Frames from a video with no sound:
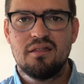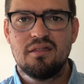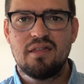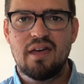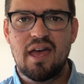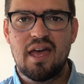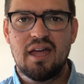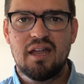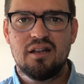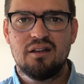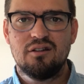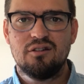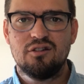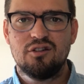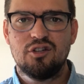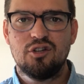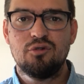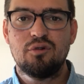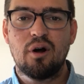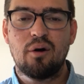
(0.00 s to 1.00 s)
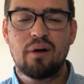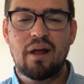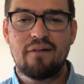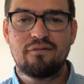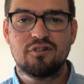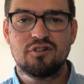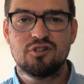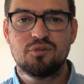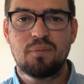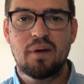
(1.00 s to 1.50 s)
then you don't
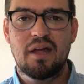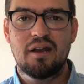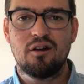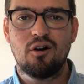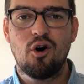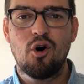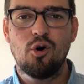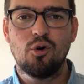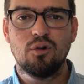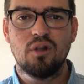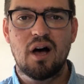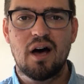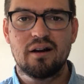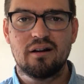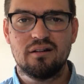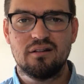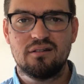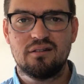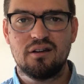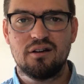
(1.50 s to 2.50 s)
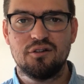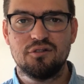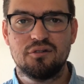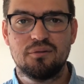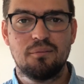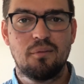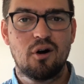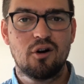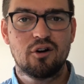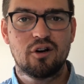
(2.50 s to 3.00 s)
have to spend a whole lot on sales
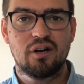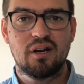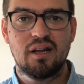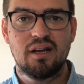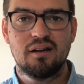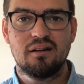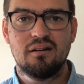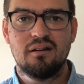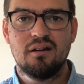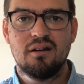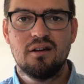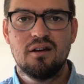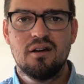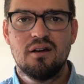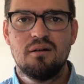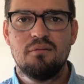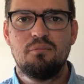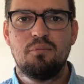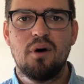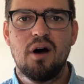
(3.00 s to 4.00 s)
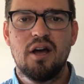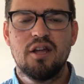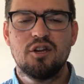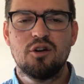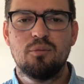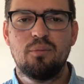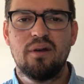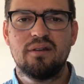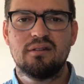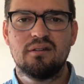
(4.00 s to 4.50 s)
and marketing, but
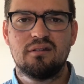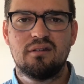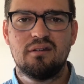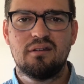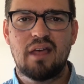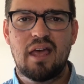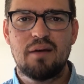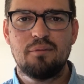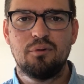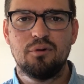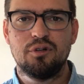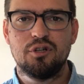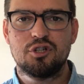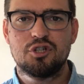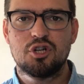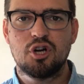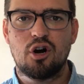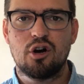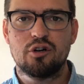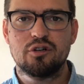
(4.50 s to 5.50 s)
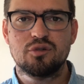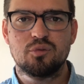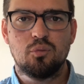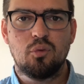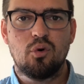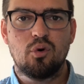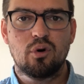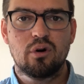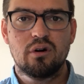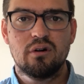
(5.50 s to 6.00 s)
your business is able to charge
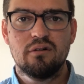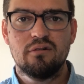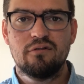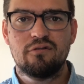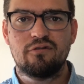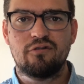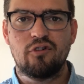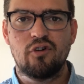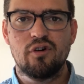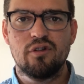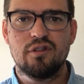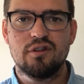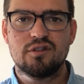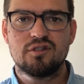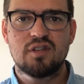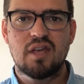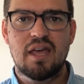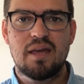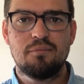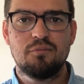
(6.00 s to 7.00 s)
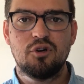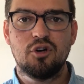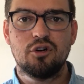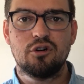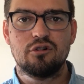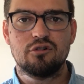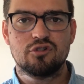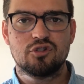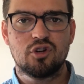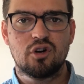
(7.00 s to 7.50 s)
more for the same good
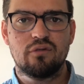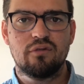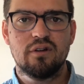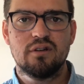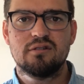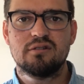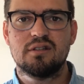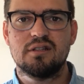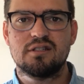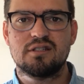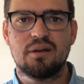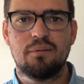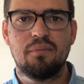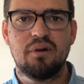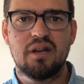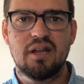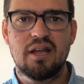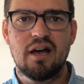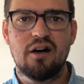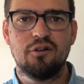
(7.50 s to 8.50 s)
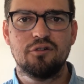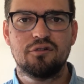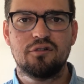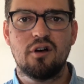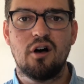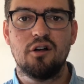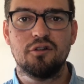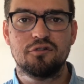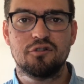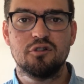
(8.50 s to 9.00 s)
or service that somebody else
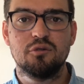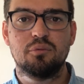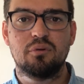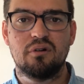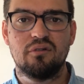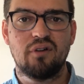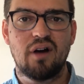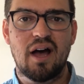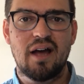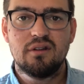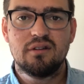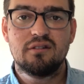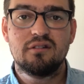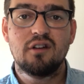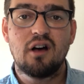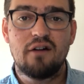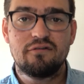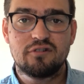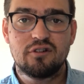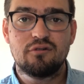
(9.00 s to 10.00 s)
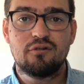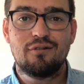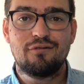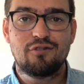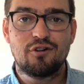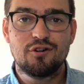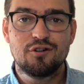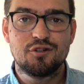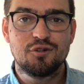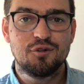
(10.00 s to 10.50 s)
also provides. This is often
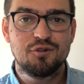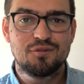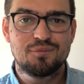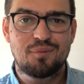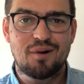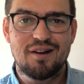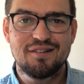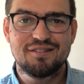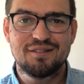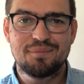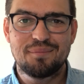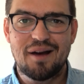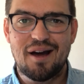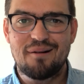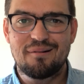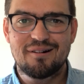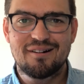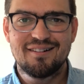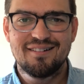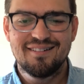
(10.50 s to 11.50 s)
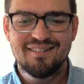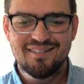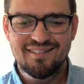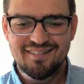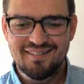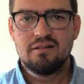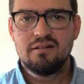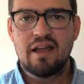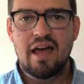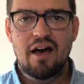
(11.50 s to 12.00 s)
referred to as pricing power.
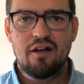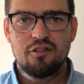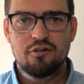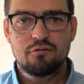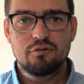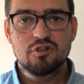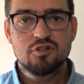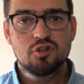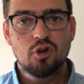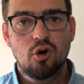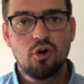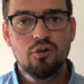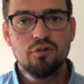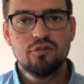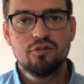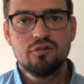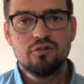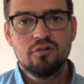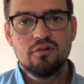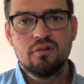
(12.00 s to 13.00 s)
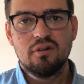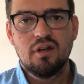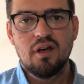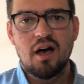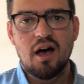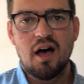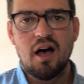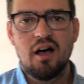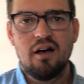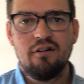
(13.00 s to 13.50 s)
Now, the results
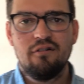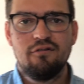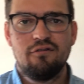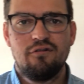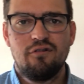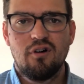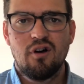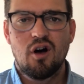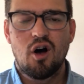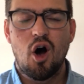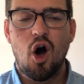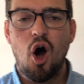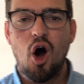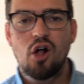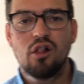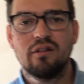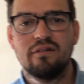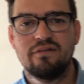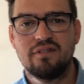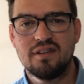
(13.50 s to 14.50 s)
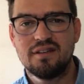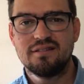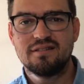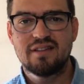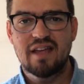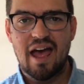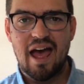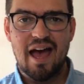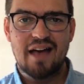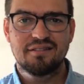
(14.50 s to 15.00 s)
of all of these
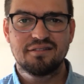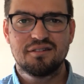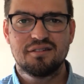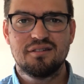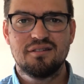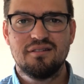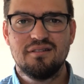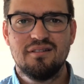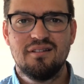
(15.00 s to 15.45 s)
tasks,